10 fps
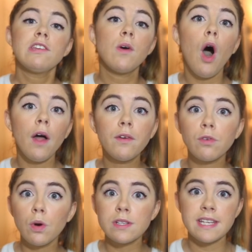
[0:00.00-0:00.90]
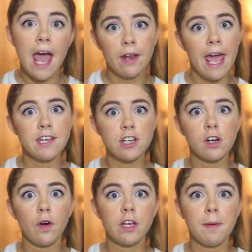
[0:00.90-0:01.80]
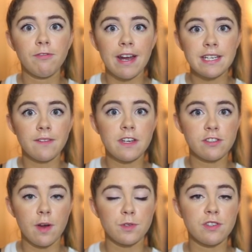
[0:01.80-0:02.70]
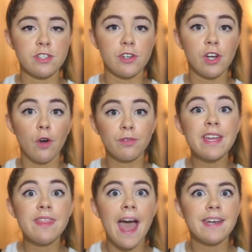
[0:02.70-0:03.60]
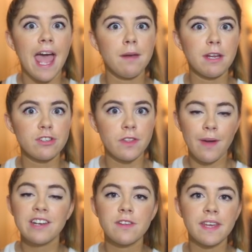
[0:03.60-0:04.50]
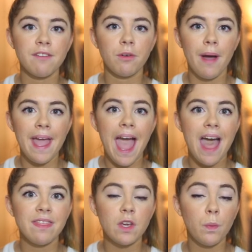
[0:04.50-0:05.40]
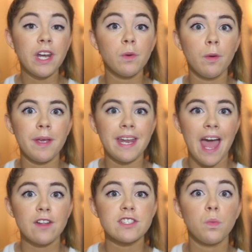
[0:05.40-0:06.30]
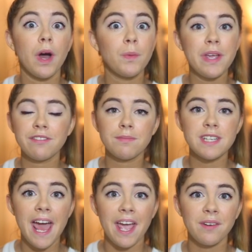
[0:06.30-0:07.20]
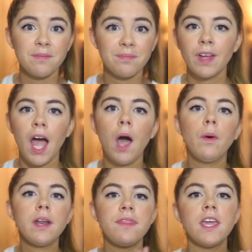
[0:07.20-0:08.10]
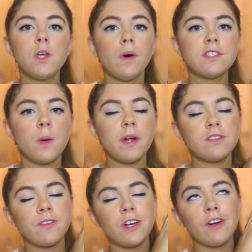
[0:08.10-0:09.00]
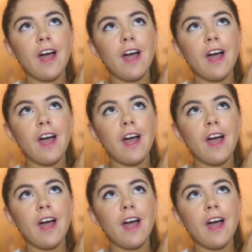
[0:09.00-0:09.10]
So all the rules and how to enter are going to be right down in the description so you can go read that and make sure that you enter the giveaway and the winner will be announced one week from today. I want to thank you all so much for your